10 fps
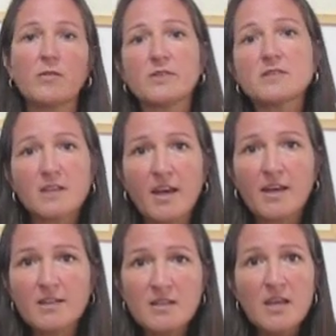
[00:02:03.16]
on the
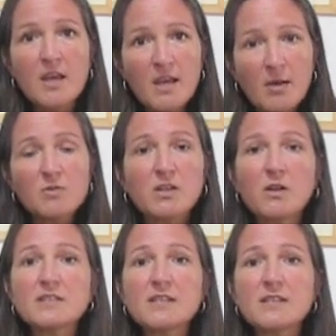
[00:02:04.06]
state. It was a
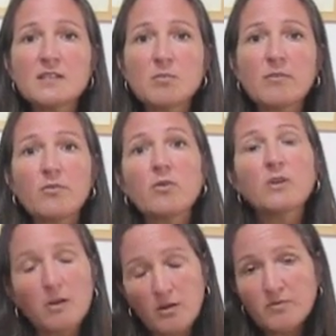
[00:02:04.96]
lot easier before and
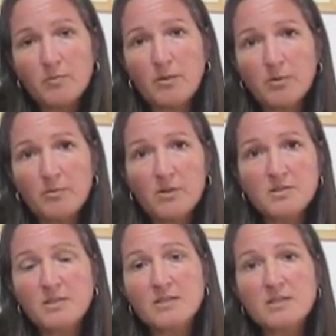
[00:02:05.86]
a lot of people
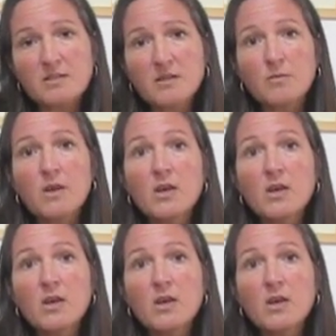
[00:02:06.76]
abuse the system.